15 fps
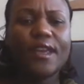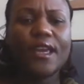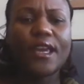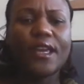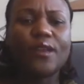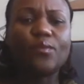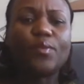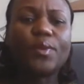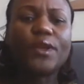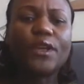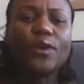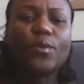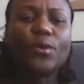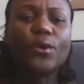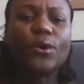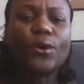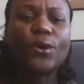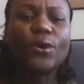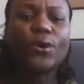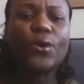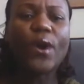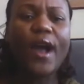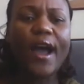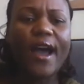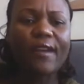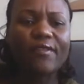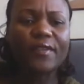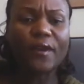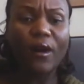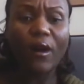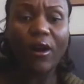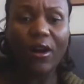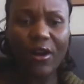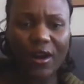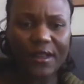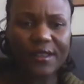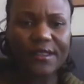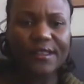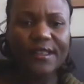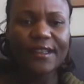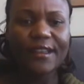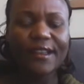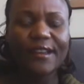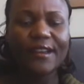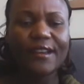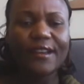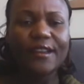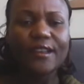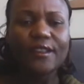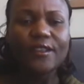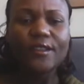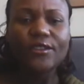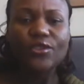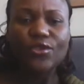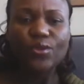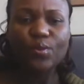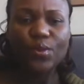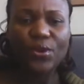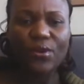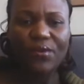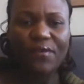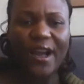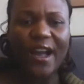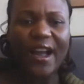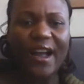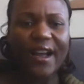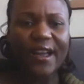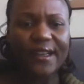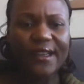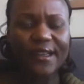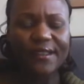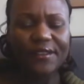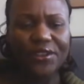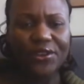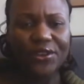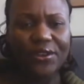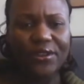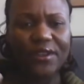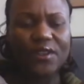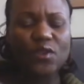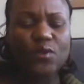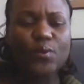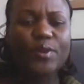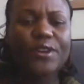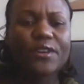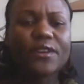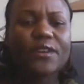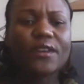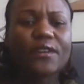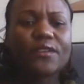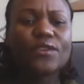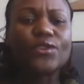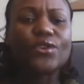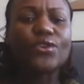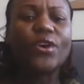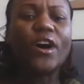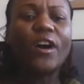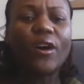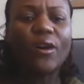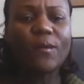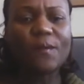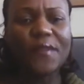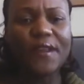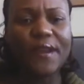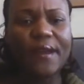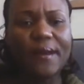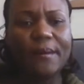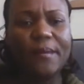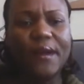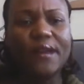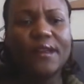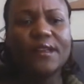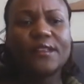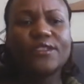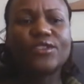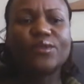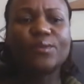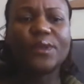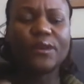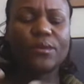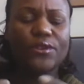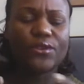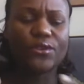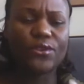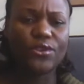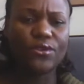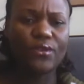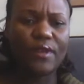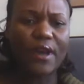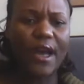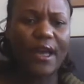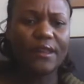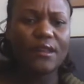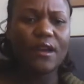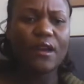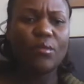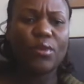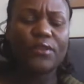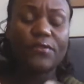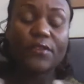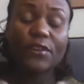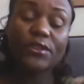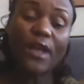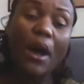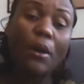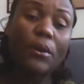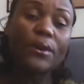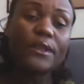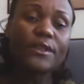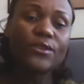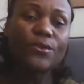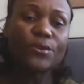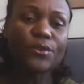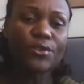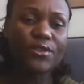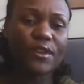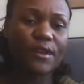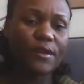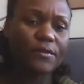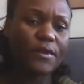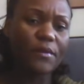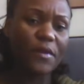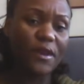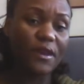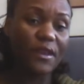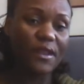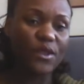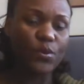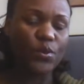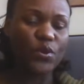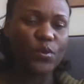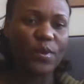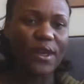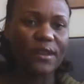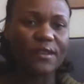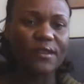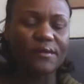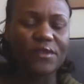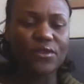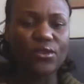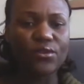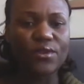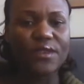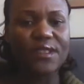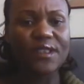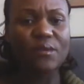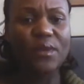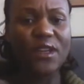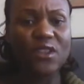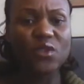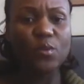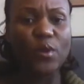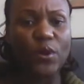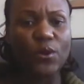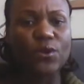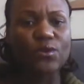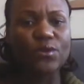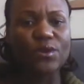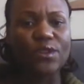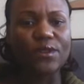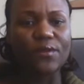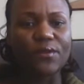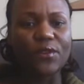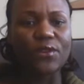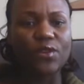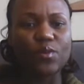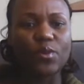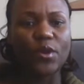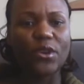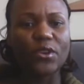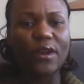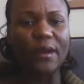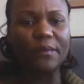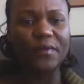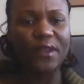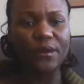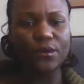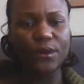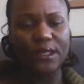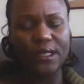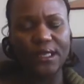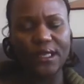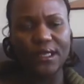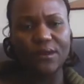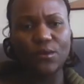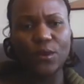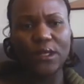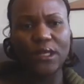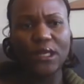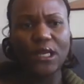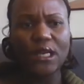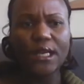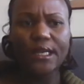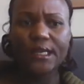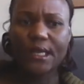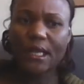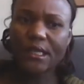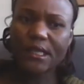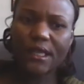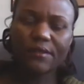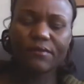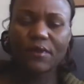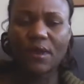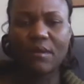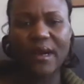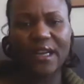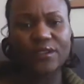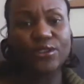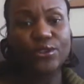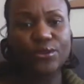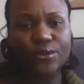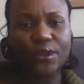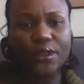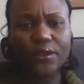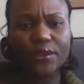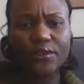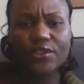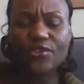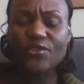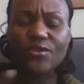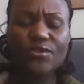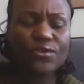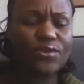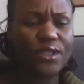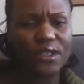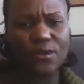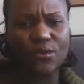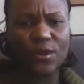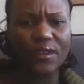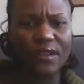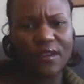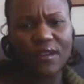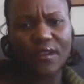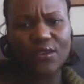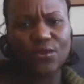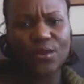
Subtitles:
and people who have the heart to provide their experience to help them to be able to do that. But first I wanted to understand from the kids' perspective. So STEM Exposed was the first program that we did. We tested that for about 2 years just to see what the kids were